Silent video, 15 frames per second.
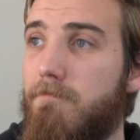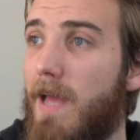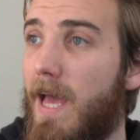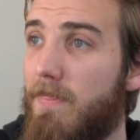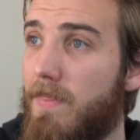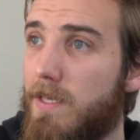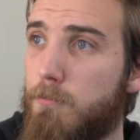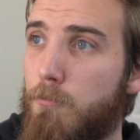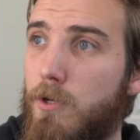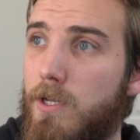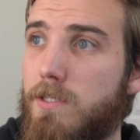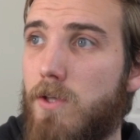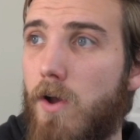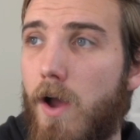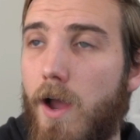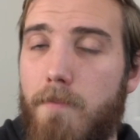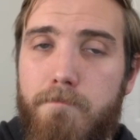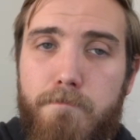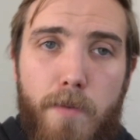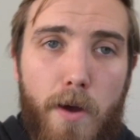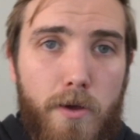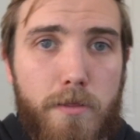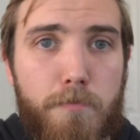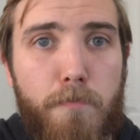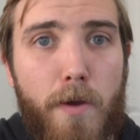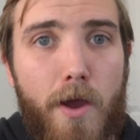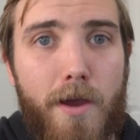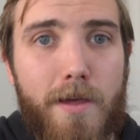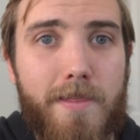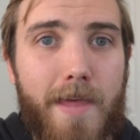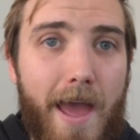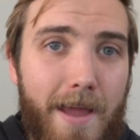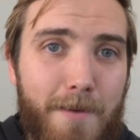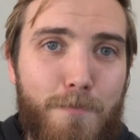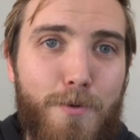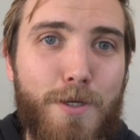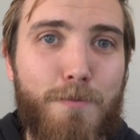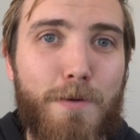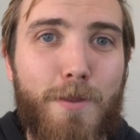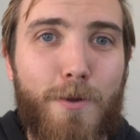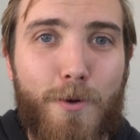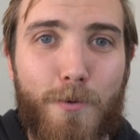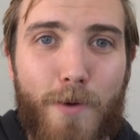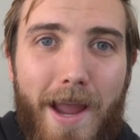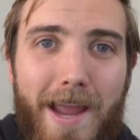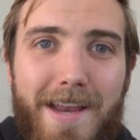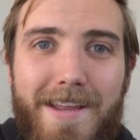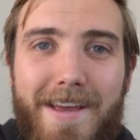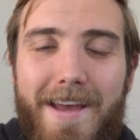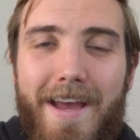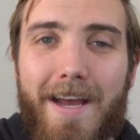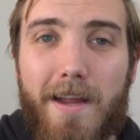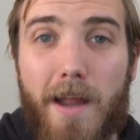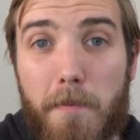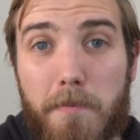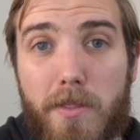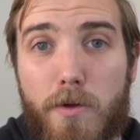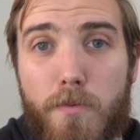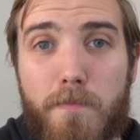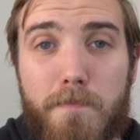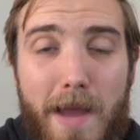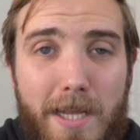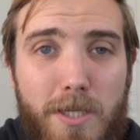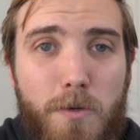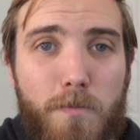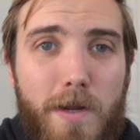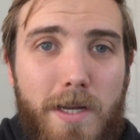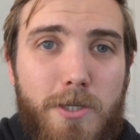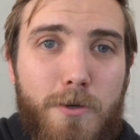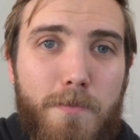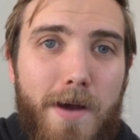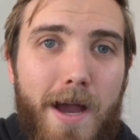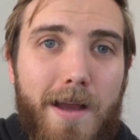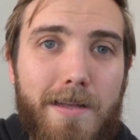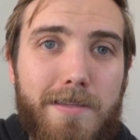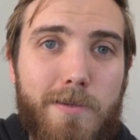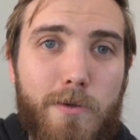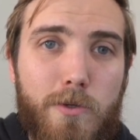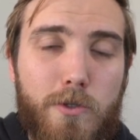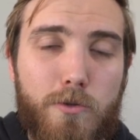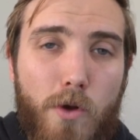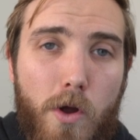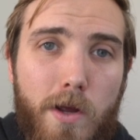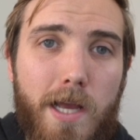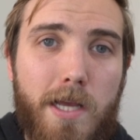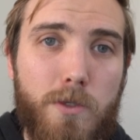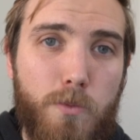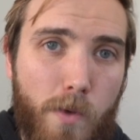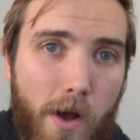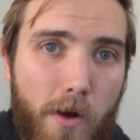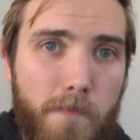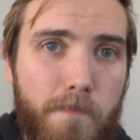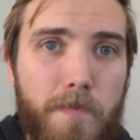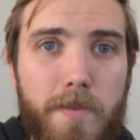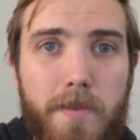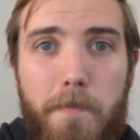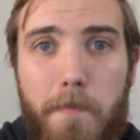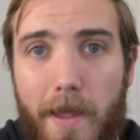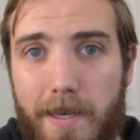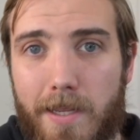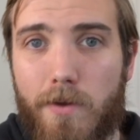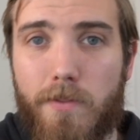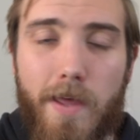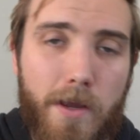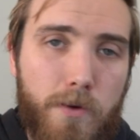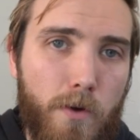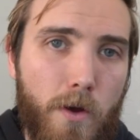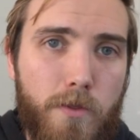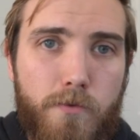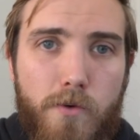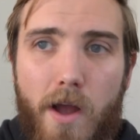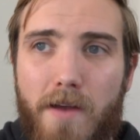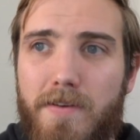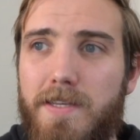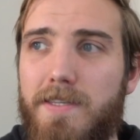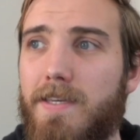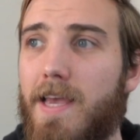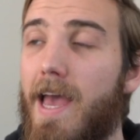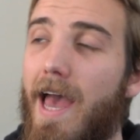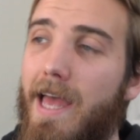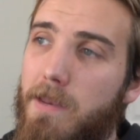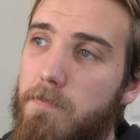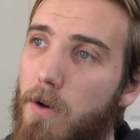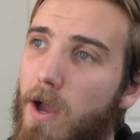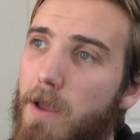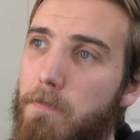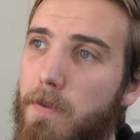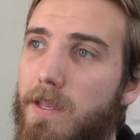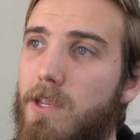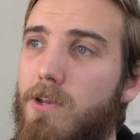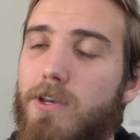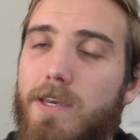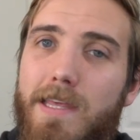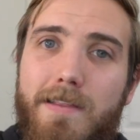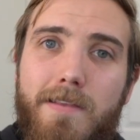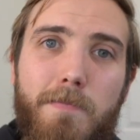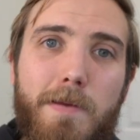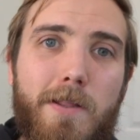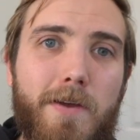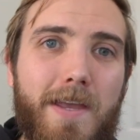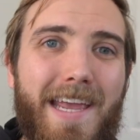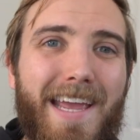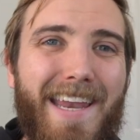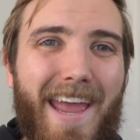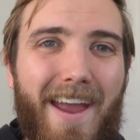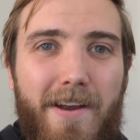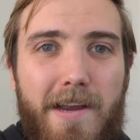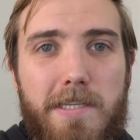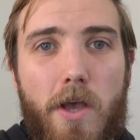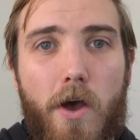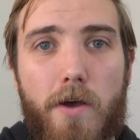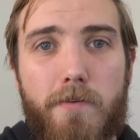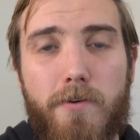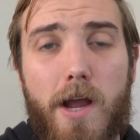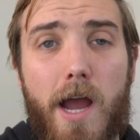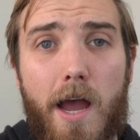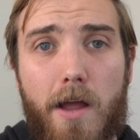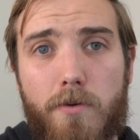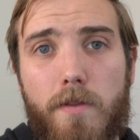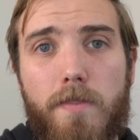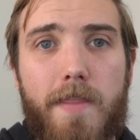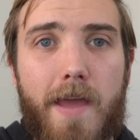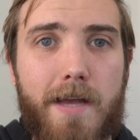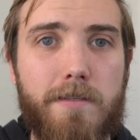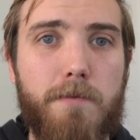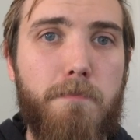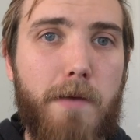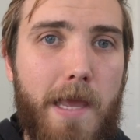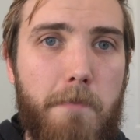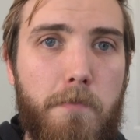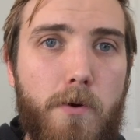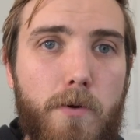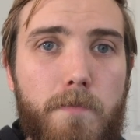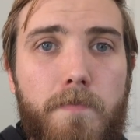at this point in time, both Perth and Brisbane look great. A couple of the major regional markets look strong as well, depending on their growth drivers. And in my opinion, you need to be looking at areas over 100,000 people.